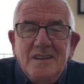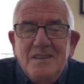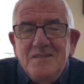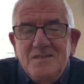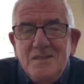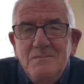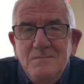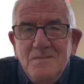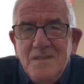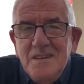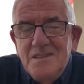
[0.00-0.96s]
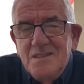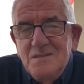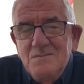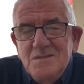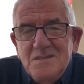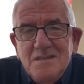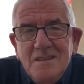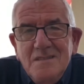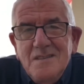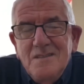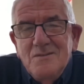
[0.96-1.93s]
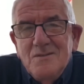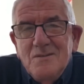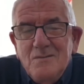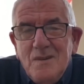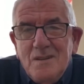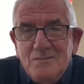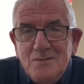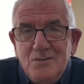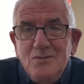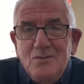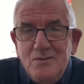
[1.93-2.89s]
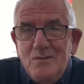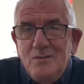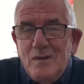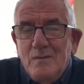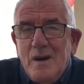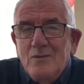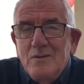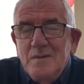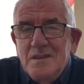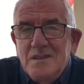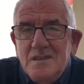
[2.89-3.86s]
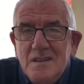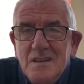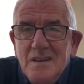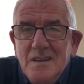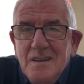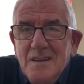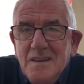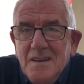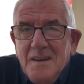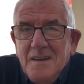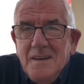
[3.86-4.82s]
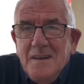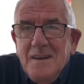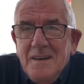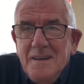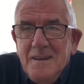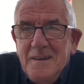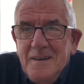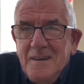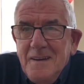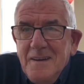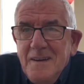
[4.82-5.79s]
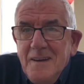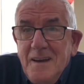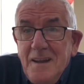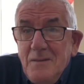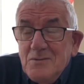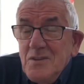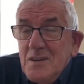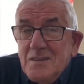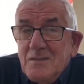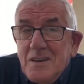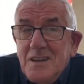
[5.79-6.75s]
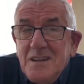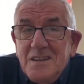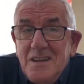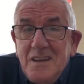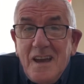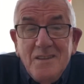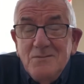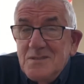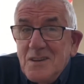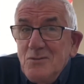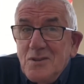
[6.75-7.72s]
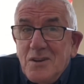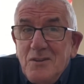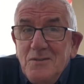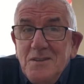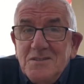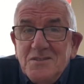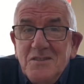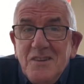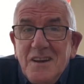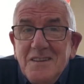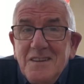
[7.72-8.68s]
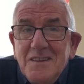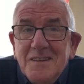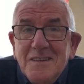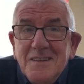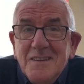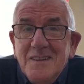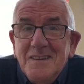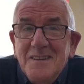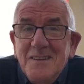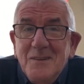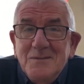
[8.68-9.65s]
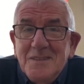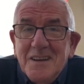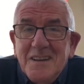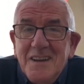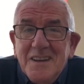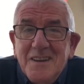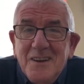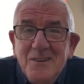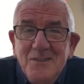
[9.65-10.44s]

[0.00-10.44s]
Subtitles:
teams, you know. Well, it was two. They were amalgamated, and it was really a great day. And there was a good crowd at Stranraer too. It was a great crowd